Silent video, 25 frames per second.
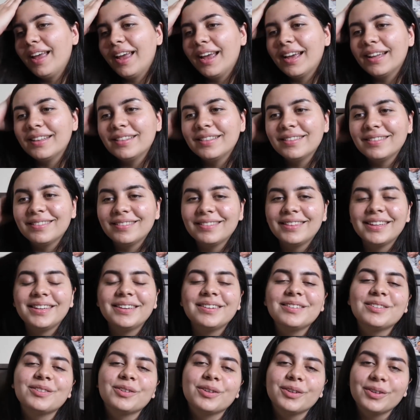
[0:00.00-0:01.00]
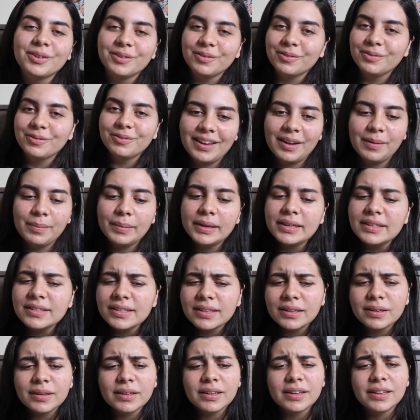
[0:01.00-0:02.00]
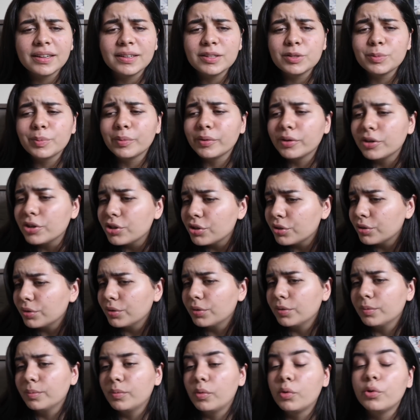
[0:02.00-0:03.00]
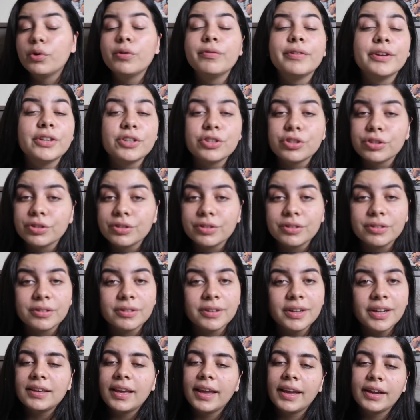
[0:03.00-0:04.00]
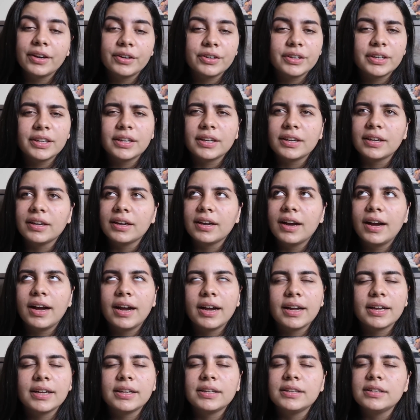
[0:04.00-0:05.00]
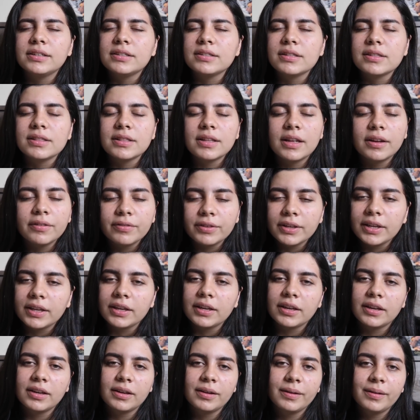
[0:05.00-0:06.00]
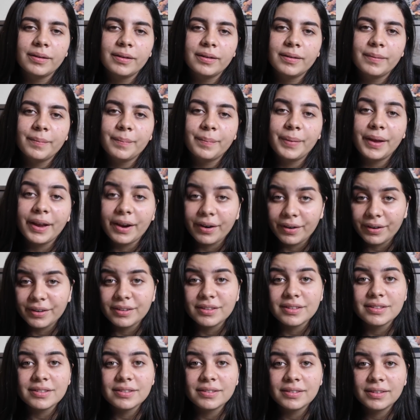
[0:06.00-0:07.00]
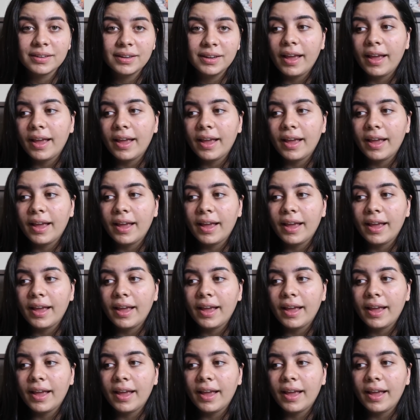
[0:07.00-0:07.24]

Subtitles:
And they deserve amazing, inspirational, motivational, caring, kind, loving parents.